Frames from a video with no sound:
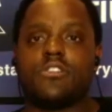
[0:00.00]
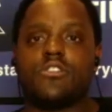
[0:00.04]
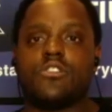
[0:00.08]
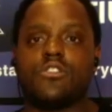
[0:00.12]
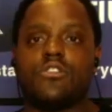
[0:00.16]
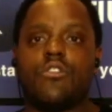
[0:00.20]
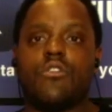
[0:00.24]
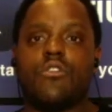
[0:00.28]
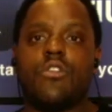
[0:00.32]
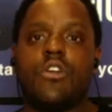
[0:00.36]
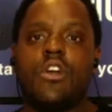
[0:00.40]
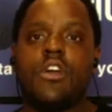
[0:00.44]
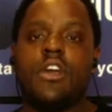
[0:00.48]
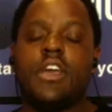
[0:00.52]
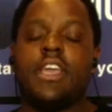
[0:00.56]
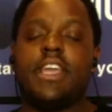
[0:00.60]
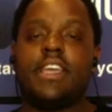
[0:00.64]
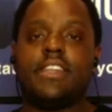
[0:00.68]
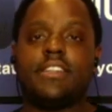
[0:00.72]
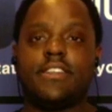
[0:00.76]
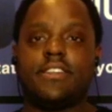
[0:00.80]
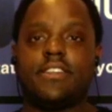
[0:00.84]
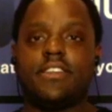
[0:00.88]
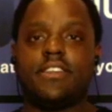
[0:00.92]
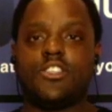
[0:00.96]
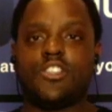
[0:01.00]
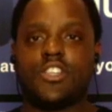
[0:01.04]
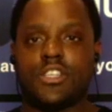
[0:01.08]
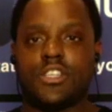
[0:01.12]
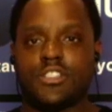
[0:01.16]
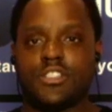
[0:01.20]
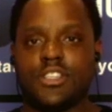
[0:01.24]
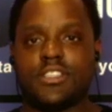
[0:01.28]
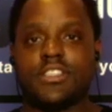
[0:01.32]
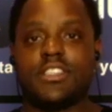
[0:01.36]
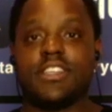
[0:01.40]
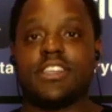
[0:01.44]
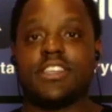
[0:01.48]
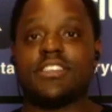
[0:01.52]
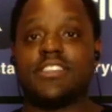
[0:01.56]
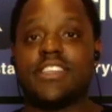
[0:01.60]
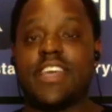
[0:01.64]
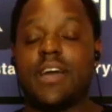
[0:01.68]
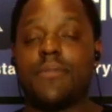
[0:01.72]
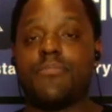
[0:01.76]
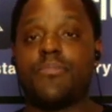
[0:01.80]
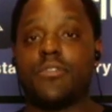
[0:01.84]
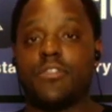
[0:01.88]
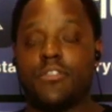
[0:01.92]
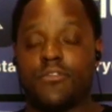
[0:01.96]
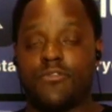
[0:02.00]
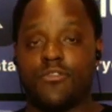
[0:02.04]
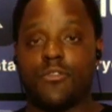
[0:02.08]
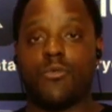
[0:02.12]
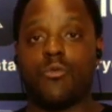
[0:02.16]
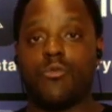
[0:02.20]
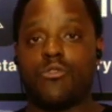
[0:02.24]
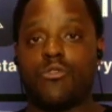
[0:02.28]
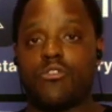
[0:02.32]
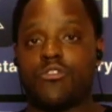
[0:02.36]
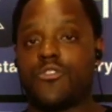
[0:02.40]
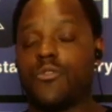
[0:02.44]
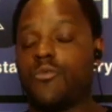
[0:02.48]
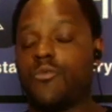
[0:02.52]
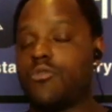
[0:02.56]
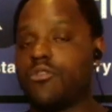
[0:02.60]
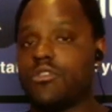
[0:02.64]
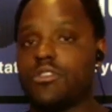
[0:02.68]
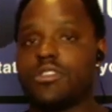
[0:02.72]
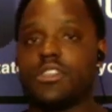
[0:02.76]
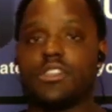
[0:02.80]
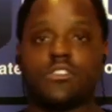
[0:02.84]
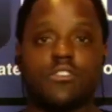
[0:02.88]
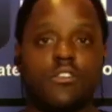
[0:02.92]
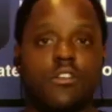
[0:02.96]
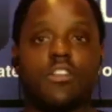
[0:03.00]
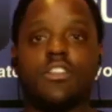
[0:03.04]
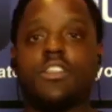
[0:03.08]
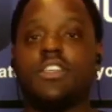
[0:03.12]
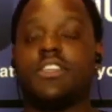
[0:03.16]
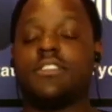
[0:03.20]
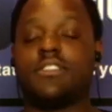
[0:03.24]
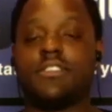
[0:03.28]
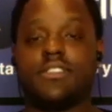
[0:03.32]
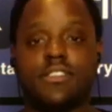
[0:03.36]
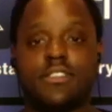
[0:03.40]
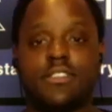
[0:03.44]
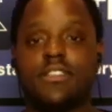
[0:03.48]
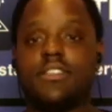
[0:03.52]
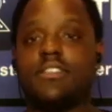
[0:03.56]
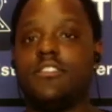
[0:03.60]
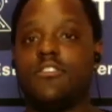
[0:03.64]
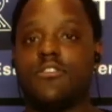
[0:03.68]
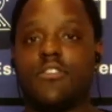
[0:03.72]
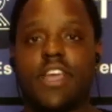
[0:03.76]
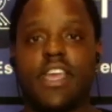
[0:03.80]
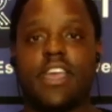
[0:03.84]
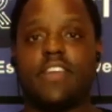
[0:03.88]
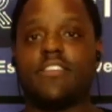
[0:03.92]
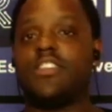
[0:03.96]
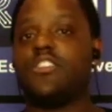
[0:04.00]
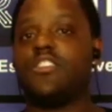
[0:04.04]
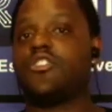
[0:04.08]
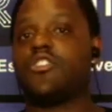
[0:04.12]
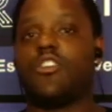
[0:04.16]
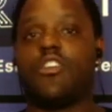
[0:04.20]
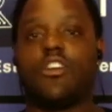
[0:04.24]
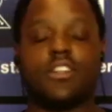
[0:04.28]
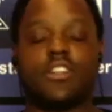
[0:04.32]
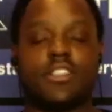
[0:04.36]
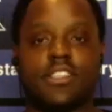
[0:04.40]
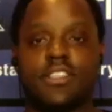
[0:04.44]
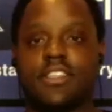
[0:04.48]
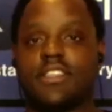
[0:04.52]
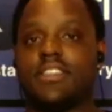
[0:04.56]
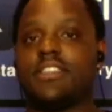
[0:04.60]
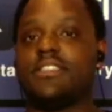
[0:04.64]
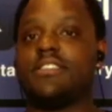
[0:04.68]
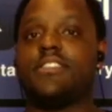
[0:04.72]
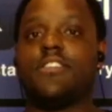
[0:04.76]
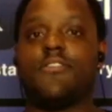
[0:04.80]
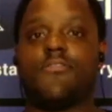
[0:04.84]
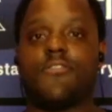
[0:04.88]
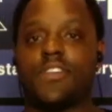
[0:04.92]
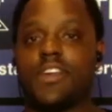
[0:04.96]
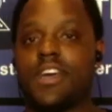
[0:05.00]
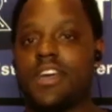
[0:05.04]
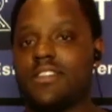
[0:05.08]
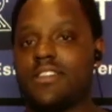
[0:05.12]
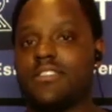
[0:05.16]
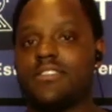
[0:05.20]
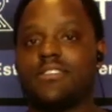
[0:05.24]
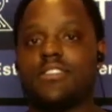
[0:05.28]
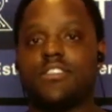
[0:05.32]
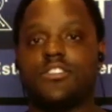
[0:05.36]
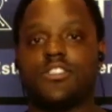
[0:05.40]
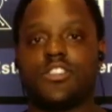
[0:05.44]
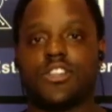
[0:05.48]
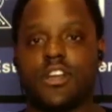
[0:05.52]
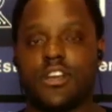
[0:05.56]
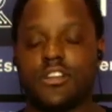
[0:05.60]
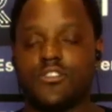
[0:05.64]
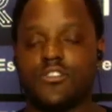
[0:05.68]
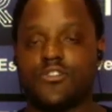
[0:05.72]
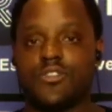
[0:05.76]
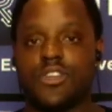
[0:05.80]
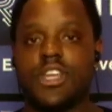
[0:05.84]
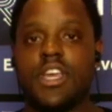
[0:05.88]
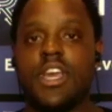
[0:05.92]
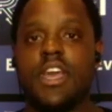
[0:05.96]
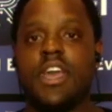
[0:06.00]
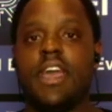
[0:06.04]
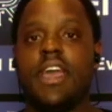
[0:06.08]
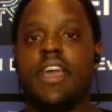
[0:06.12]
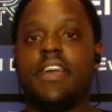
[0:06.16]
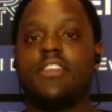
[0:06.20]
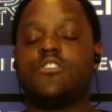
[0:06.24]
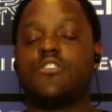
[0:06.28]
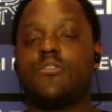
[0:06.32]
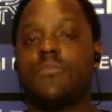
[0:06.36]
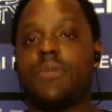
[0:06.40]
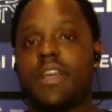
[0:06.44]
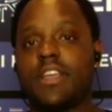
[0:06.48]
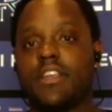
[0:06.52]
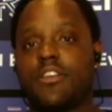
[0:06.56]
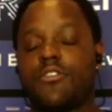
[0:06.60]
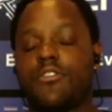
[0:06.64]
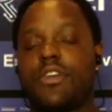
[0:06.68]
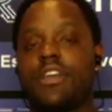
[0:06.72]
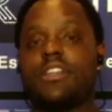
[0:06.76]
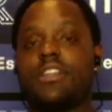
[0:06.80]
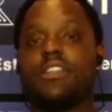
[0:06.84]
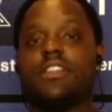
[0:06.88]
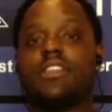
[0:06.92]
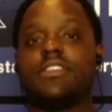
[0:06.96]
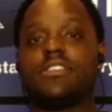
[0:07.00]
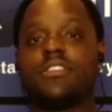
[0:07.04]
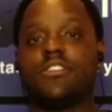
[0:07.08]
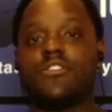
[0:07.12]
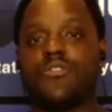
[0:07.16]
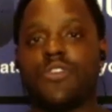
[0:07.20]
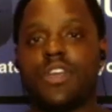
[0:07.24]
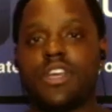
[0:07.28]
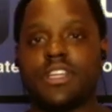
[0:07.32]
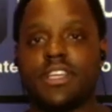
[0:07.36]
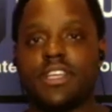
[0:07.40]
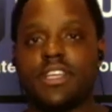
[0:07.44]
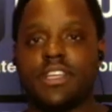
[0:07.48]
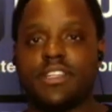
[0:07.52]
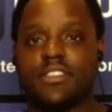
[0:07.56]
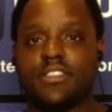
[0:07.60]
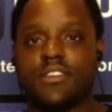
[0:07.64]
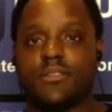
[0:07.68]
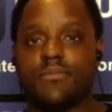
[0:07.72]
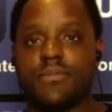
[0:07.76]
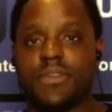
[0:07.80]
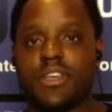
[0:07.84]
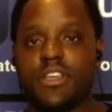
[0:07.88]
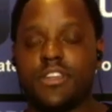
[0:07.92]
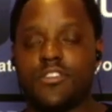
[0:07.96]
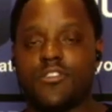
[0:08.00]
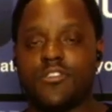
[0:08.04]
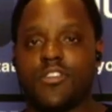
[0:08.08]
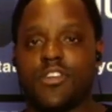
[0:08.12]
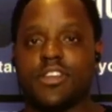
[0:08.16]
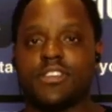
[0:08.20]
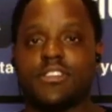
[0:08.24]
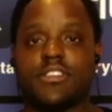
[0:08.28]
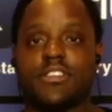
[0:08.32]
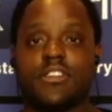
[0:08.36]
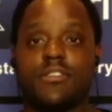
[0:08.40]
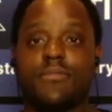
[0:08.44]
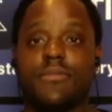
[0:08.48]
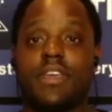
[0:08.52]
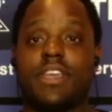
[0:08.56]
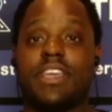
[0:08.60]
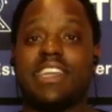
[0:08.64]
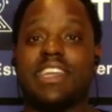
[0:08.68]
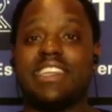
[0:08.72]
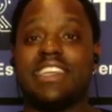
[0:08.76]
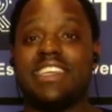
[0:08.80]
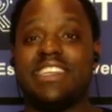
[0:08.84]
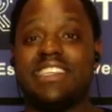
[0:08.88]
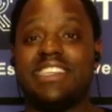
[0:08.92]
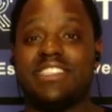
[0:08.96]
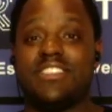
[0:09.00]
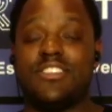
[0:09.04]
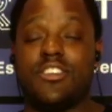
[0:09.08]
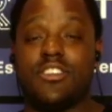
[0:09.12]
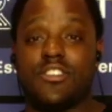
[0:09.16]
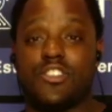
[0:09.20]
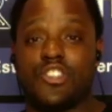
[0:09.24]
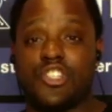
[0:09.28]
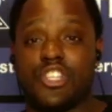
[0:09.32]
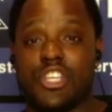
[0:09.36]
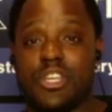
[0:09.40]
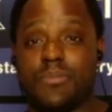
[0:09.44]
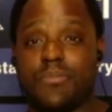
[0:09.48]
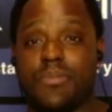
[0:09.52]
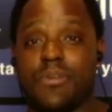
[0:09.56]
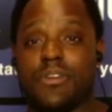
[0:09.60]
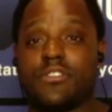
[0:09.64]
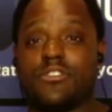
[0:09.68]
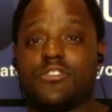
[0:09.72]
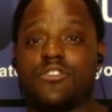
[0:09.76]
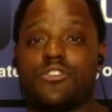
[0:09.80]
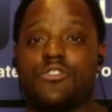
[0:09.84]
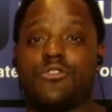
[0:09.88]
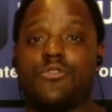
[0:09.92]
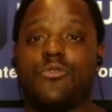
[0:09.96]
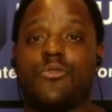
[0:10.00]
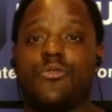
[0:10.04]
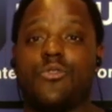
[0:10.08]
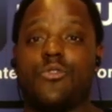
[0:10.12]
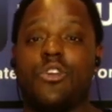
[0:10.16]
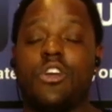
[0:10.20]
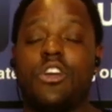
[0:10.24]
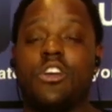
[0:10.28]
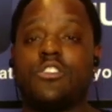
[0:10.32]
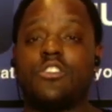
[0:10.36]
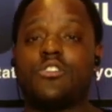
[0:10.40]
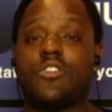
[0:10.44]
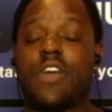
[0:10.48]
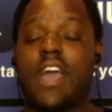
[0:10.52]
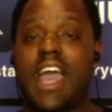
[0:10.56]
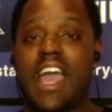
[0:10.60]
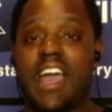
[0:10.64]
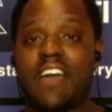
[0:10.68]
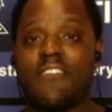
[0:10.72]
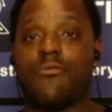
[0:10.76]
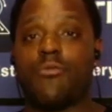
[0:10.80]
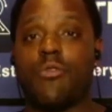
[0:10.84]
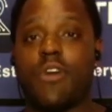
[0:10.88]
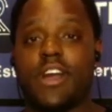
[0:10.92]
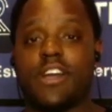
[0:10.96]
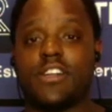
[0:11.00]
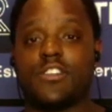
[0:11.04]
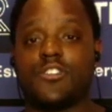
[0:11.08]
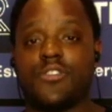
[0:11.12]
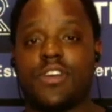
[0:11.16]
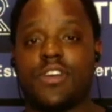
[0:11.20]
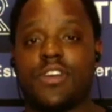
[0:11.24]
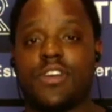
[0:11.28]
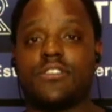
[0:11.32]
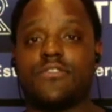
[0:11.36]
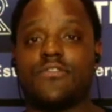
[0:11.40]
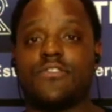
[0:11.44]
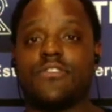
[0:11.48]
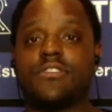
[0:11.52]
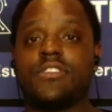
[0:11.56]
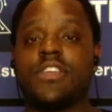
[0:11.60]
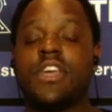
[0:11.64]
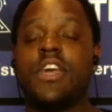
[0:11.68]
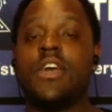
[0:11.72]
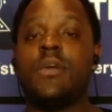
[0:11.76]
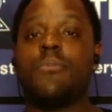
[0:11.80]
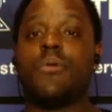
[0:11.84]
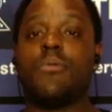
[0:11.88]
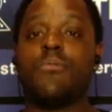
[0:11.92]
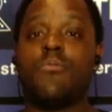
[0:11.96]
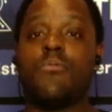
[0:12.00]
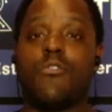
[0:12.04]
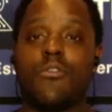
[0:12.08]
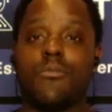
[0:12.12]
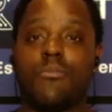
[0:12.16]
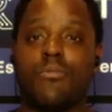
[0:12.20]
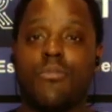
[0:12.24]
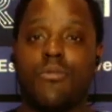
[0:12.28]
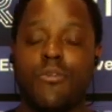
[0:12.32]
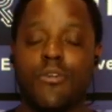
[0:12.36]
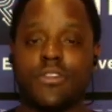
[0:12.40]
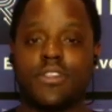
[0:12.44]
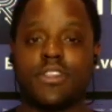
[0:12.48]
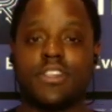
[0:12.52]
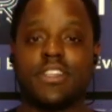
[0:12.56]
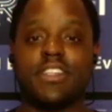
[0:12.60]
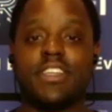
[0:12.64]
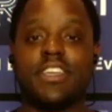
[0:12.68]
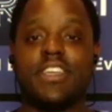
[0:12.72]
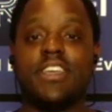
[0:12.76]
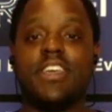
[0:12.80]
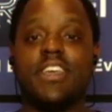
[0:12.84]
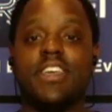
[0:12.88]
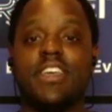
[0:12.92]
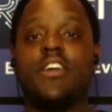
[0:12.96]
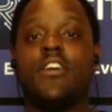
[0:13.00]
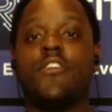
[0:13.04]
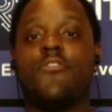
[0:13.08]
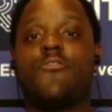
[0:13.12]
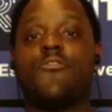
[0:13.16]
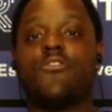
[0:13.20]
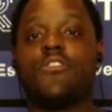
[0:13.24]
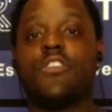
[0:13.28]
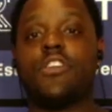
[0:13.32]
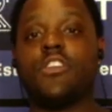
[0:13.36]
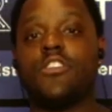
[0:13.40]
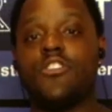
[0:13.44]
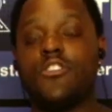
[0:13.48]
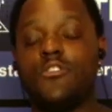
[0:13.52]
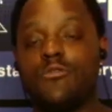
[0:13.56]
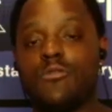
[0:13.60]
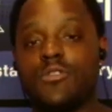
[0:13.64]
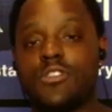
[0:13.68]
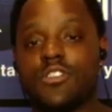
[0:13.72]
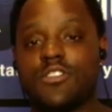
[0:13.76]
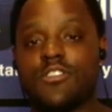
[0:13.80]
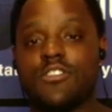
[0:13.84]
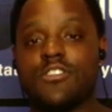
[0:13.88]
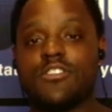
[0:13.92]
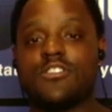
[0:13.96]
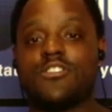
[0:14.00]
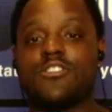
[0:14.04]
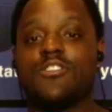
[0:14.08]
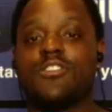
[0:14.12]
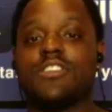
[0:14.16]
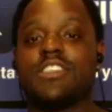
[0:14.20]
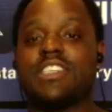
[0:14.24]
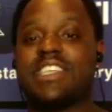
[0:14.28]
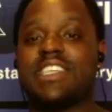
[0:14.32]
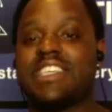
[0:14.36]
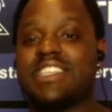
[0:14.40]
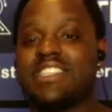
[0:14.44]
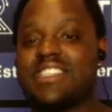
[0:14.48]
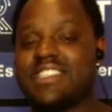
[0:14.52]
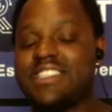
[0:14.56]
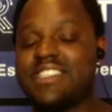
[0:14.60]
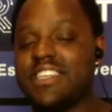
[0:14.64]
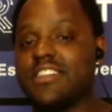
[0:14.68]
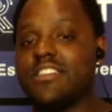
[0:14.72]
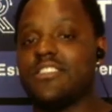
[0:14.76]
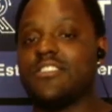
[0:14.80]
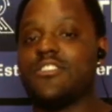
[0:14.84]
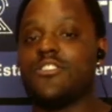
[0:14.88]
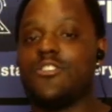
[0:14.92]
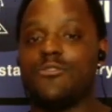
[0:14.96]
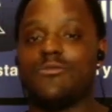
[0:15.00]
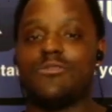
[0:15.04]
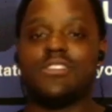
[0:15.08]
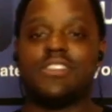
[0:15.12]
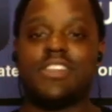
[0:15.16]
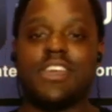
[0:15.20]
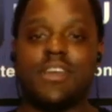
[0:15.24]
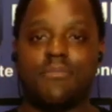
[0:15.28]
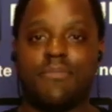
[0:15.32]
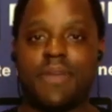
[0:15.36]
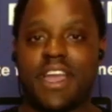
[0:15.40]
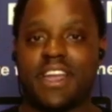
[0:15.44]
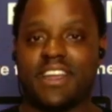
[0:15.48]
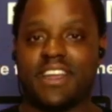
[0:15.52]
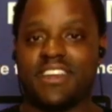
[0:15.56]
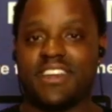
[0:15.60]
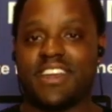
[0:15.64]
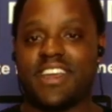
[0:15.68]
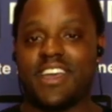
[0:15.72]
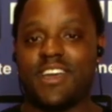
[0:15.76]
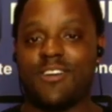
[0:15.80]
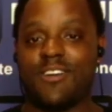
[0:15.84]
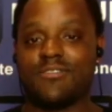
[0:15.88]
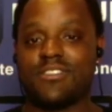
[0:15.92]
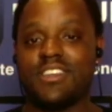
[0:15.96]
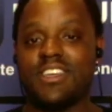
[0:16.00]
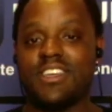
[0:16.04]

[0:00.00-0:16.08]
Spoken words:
So Indonesia is just an example of the world. The world is all these, each continent is different islands, each country. And so by creating this great intermediary, it's going to make it easier and cheaper to have wire transfers, but more importantly, for the user to still use their bank account.